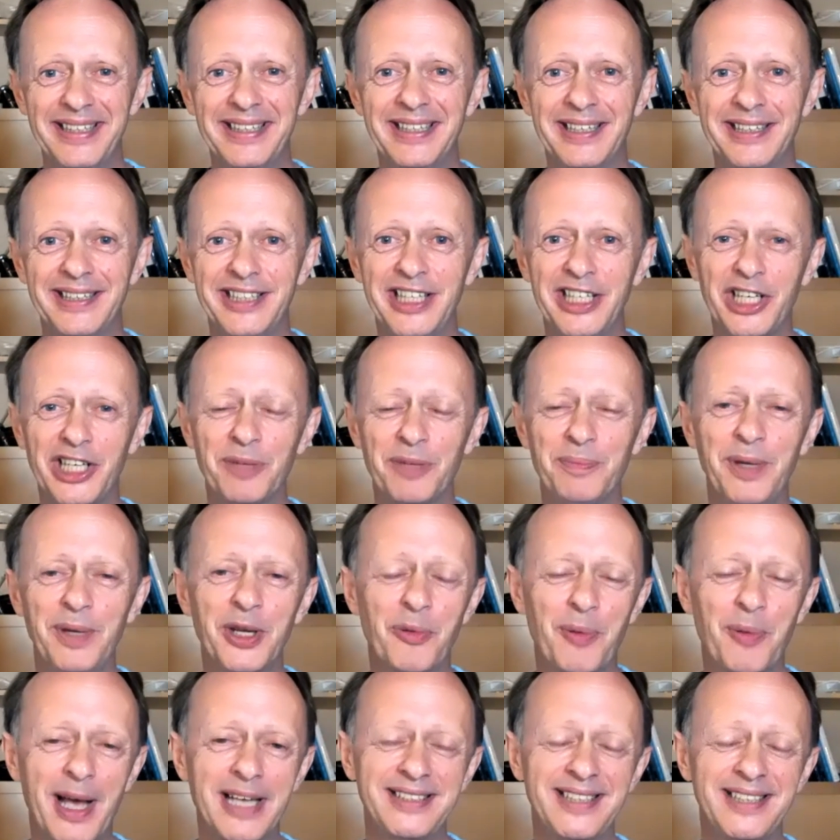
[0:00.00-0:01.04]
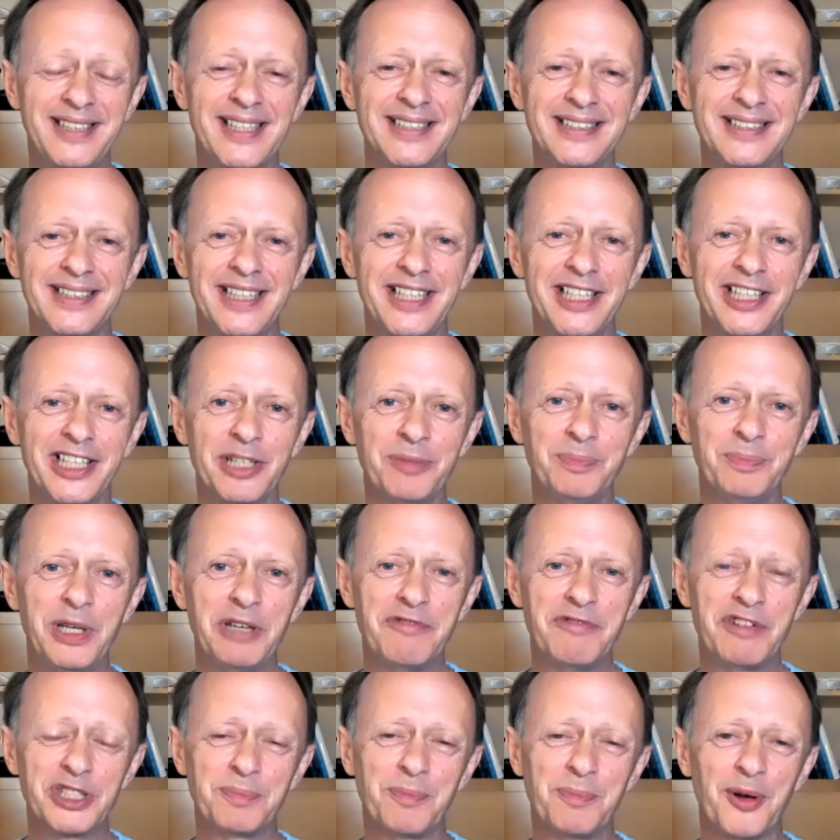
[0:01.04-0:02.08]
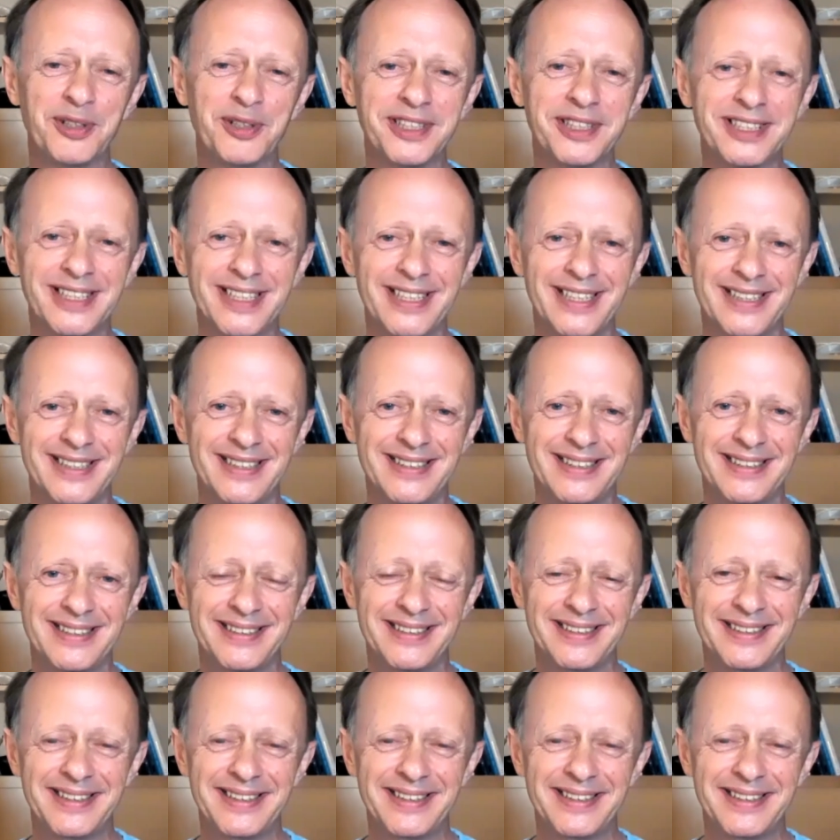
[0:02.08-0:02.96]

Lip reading: and there can be questions and there can be responses,